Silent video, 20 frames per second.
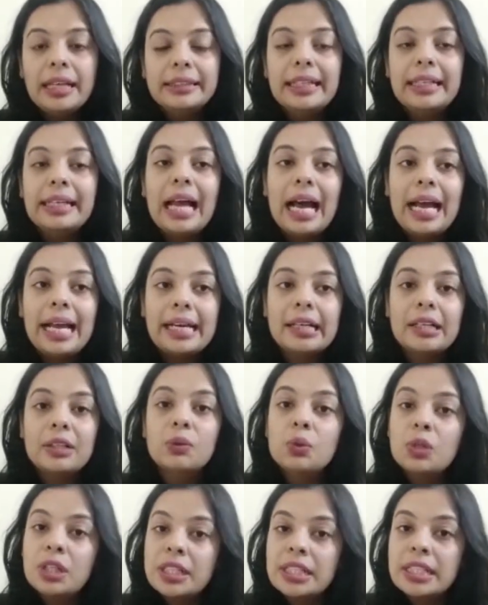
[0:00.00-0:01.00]
Then I
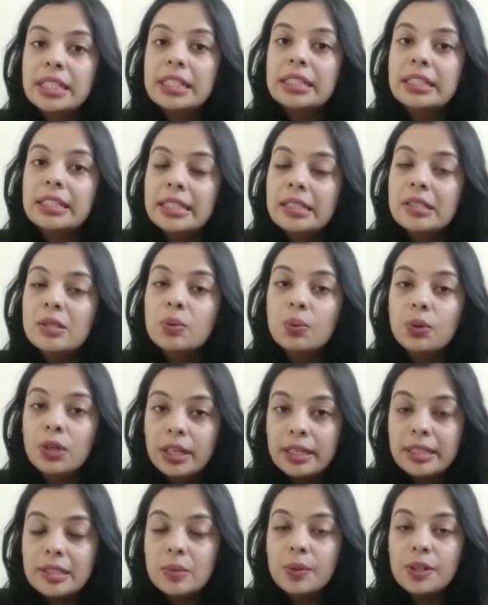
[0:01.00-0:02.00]
converted these
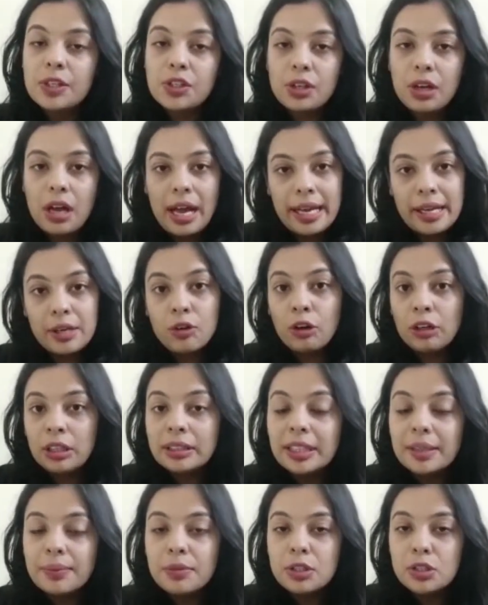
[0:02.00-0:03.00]
words, which I call
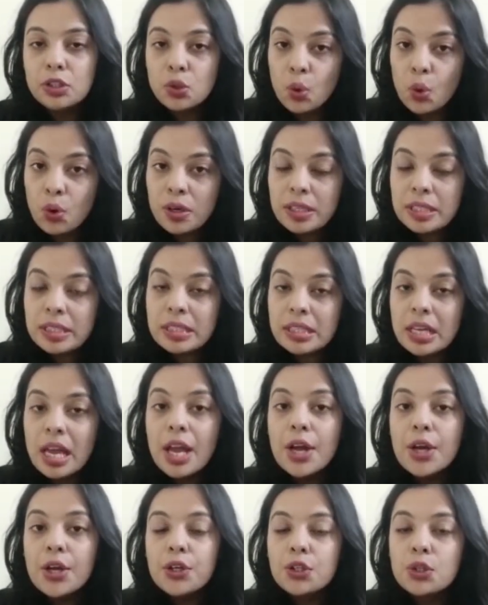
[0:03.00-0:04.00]
them as tokens,
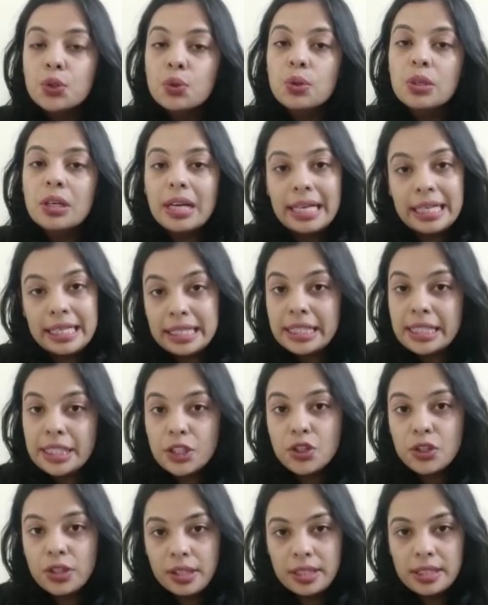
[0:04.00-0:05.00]
to
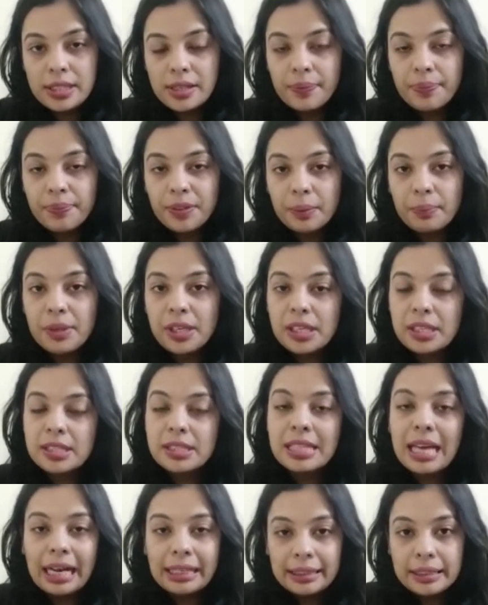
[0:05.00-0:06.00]
integers, because
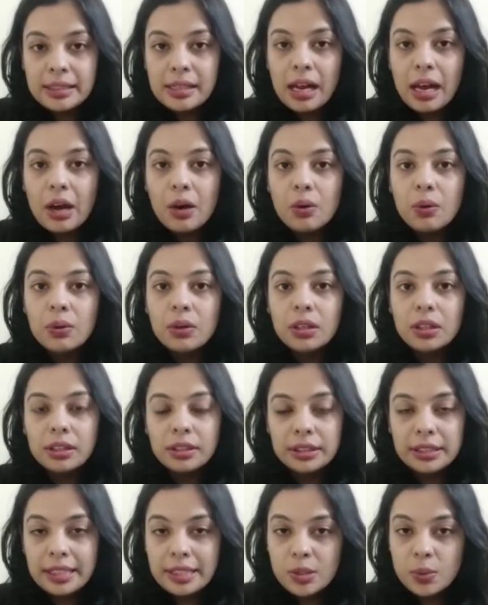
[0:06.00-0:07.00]
that is how
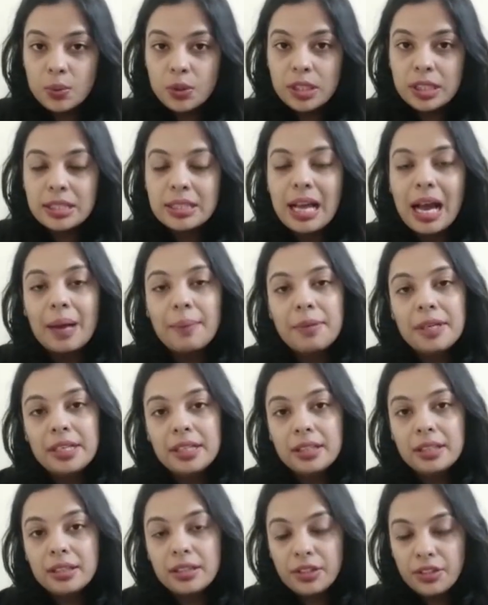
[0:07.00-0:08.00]
these words are
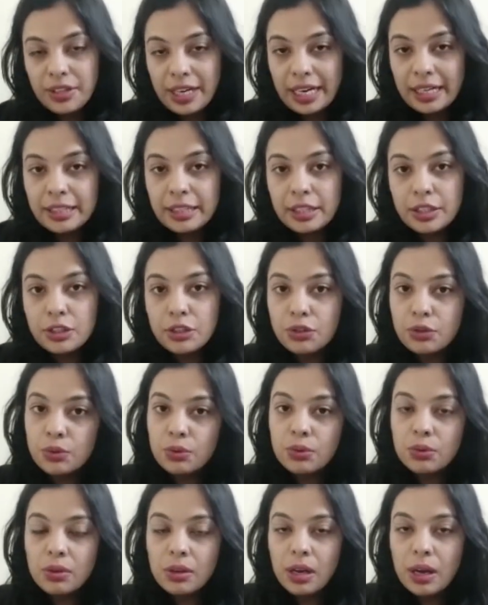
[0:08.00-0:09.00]
being read
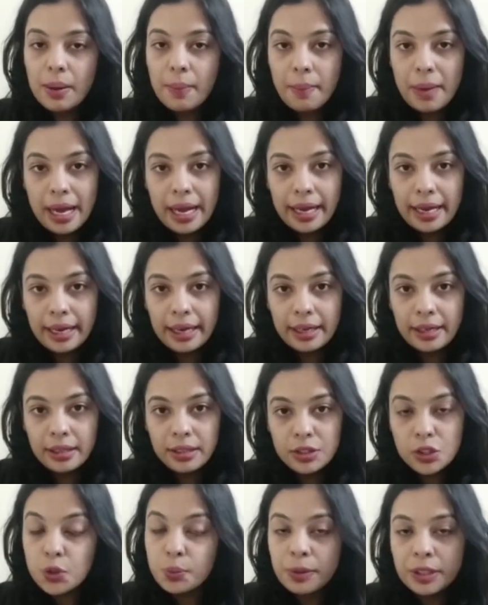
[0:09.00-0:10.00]
into
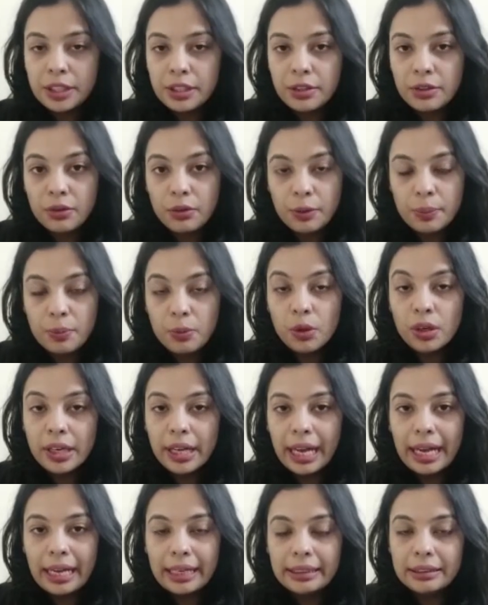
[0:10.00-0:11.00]
my Jupyter notebook,
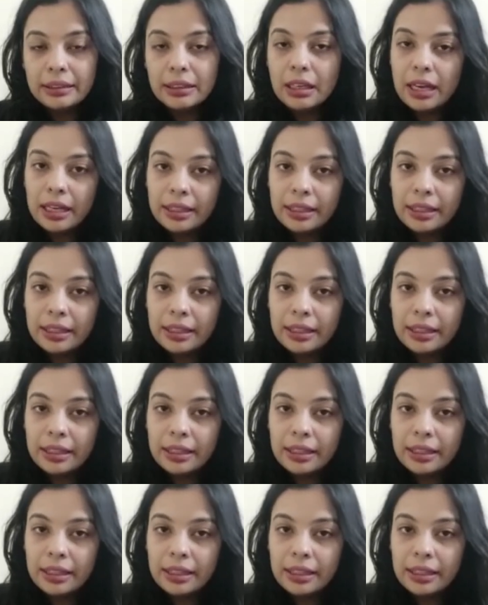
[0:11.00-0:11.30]
and